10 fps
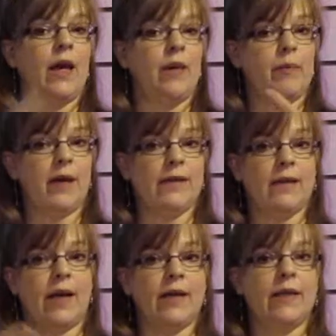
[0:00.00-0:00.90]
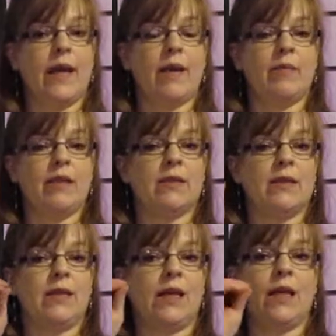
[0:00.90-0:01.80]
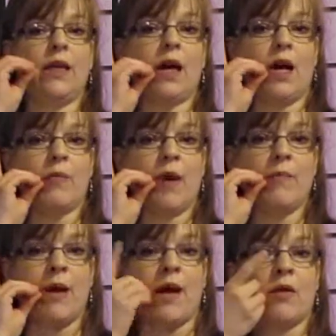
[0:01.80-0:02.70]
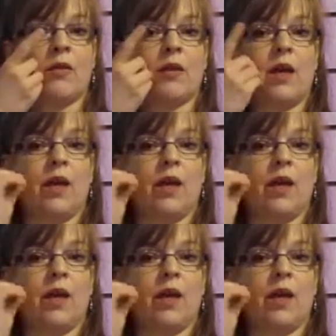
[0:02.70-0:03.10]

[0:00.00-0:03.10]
and my sign name is a D on my mouth,